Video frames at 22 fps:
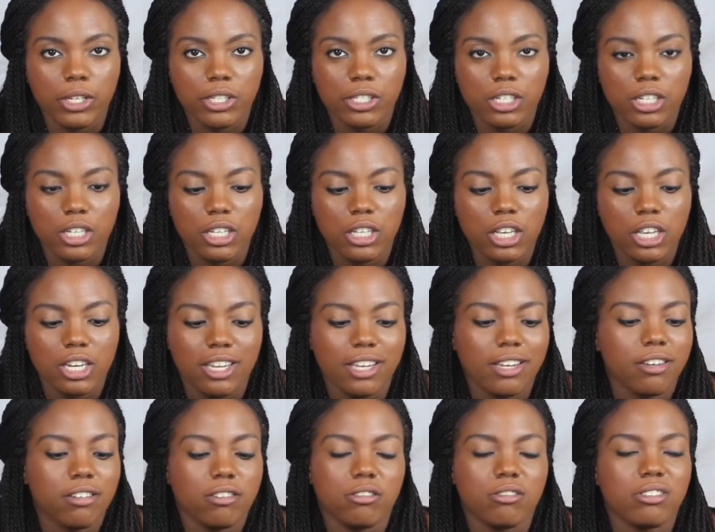
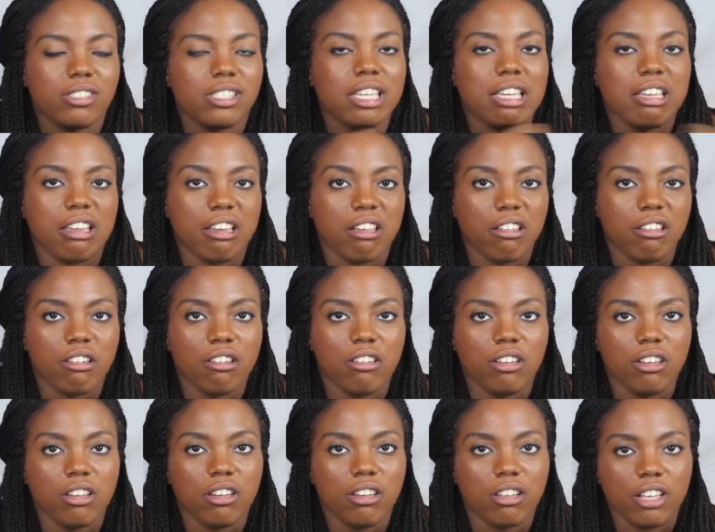It didn't sink
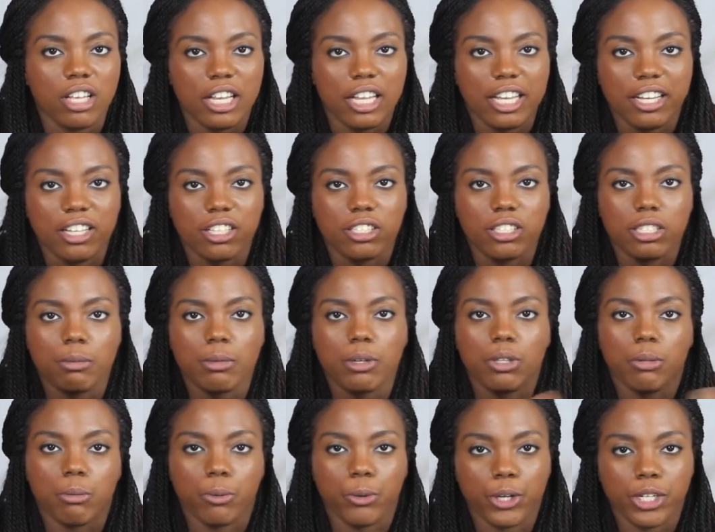in like
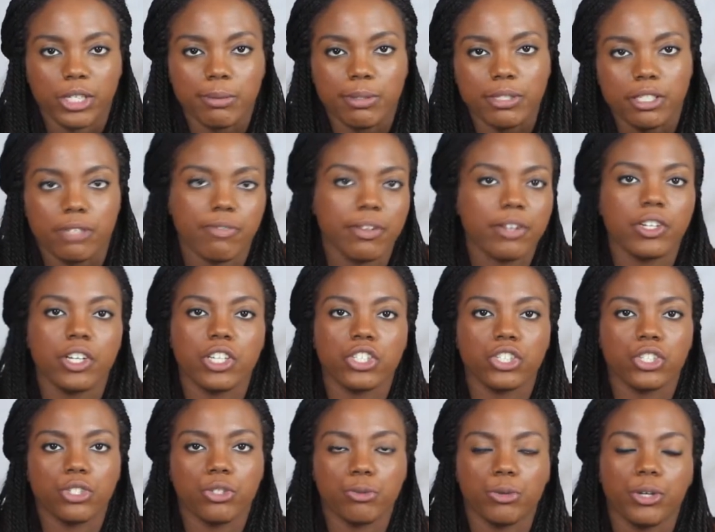some of the more expensive
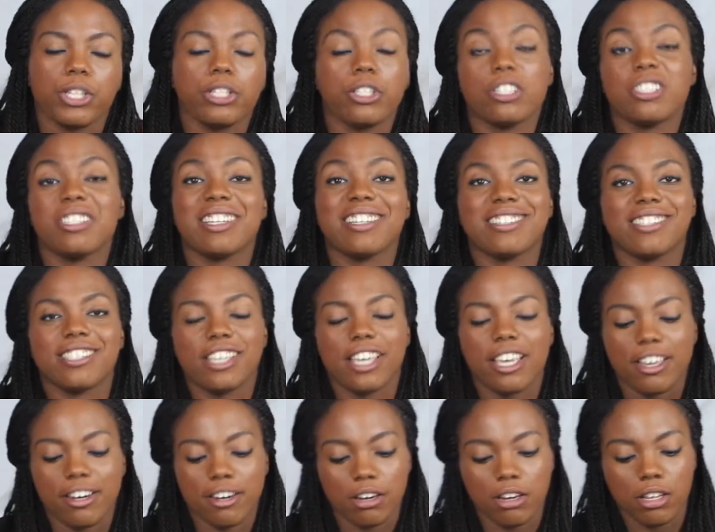foundations where it looks
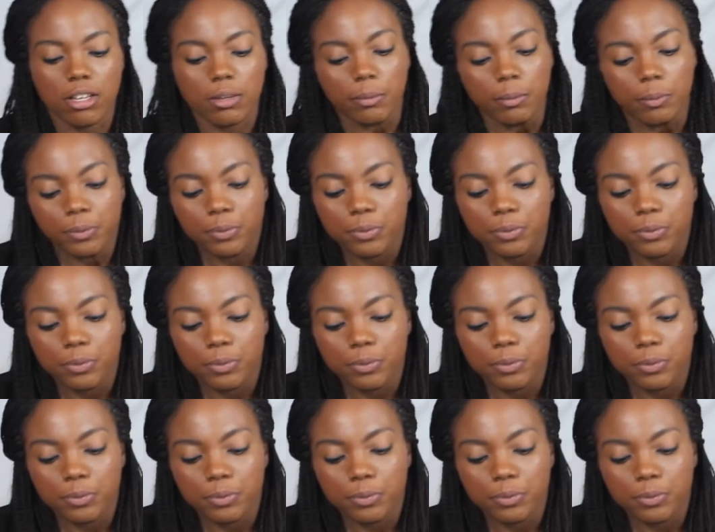like skin.